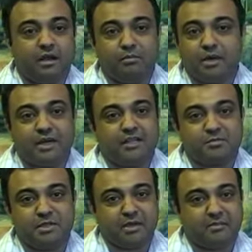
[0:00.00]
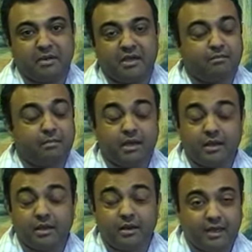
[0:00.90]
Marc has been
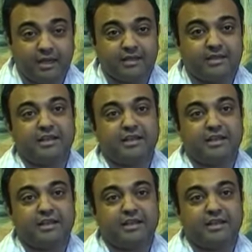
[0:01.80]
my guide